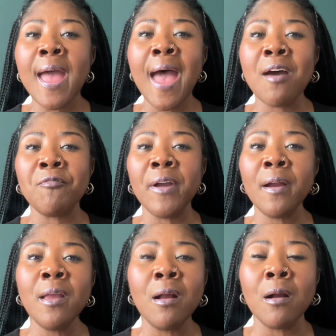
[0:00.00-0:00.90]
have
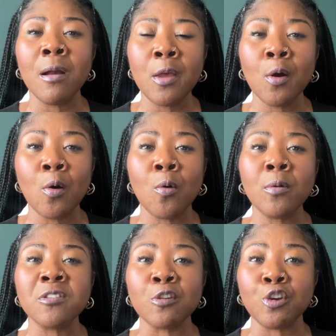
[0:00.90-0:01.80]
very little
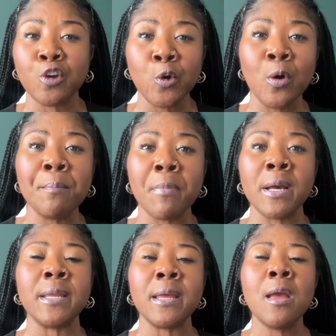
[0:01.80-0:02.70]
secured
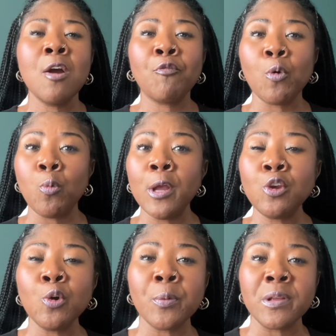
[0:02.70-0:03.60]
money for when
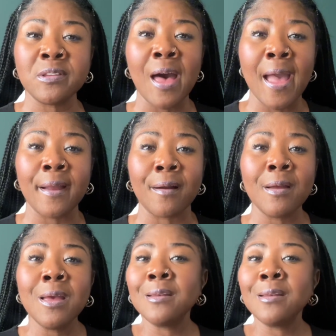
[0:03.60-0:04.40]
you retire.